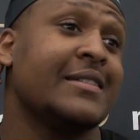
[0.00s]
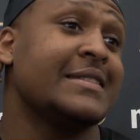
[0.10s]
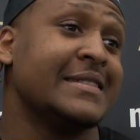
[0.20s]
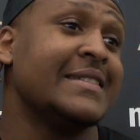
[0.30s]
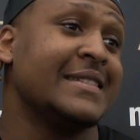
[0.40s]

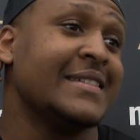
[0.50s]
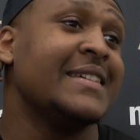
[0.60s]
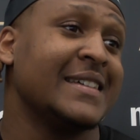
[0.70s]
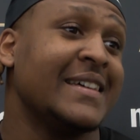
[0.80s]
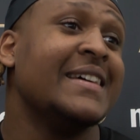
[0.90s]
Georgia,
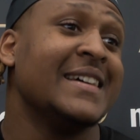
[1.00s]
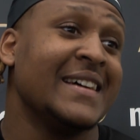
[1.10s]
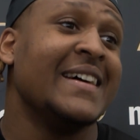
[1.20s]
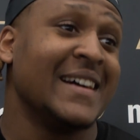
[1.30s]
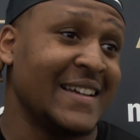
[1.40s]
Georgia,
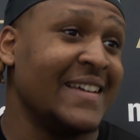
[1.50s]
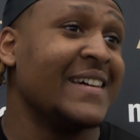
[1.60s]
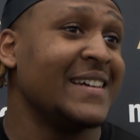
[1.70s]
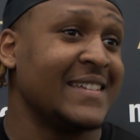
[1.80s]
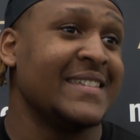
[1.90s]
South
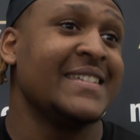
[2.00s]
Carolina.